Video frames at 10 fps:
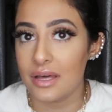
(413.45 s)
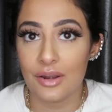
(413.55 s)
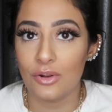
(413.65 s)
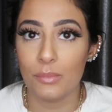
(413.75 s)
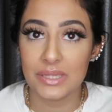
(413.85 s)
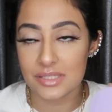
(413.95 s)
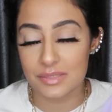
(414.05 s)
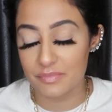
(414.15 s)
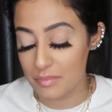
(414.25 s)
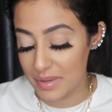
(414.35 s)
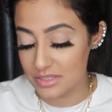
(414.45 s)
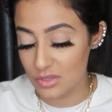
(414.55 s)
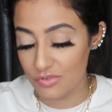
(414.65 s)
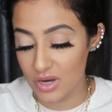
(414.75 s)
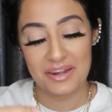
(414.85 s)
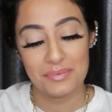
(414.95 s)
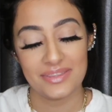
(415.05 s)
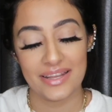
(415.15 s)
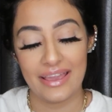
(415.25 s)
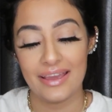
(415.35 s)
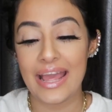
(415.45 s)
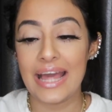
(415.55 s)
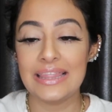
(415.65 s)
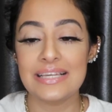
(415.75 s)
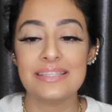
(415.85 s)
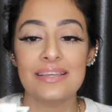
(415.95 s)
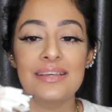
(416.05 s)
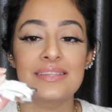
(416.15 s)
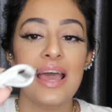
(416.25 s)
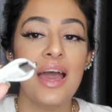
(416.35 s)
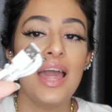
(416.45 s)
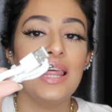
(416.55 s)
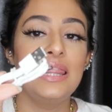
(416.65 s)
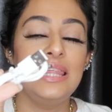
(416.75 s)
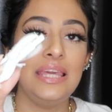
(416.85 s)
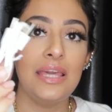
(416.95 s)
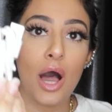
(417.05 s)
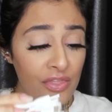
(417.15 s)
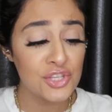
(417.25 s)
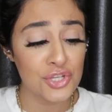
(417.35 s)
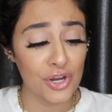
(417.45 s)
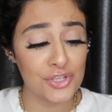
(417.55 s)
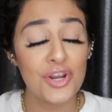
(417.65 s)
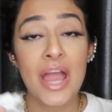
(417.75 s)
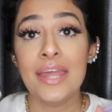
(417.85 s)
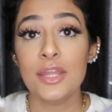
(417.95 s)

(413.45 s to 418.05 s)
I don't know, but this is the best so far. I'm gonna put that in. And this is the charger.